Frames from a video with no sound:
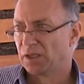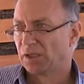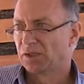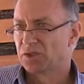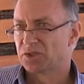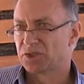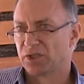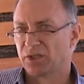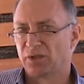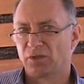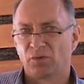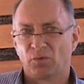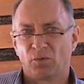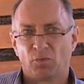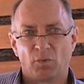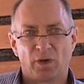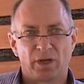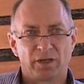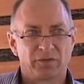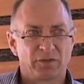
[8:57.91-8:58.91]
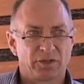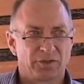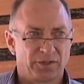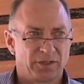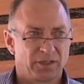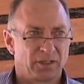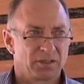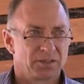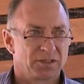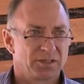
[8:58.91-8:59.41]
So one of the
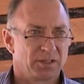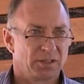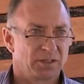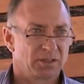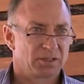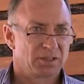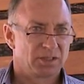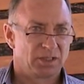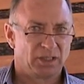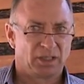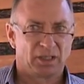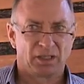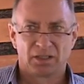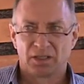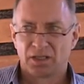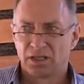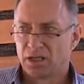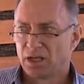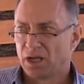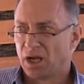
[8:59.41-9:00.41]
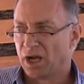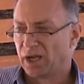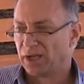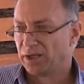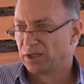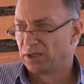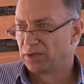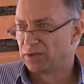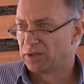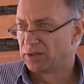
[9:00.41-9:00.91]
things that I
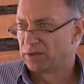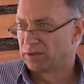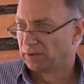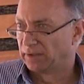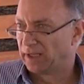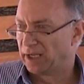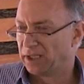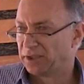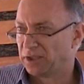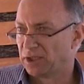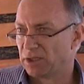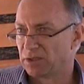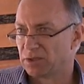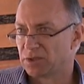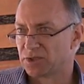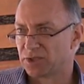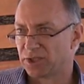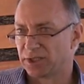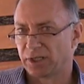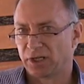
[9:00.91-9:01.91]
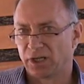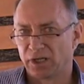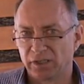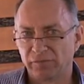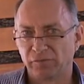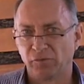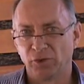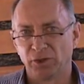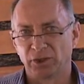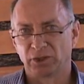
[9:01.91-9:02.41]
know that landowners that
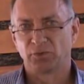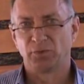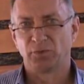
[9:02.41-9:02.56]
I've worked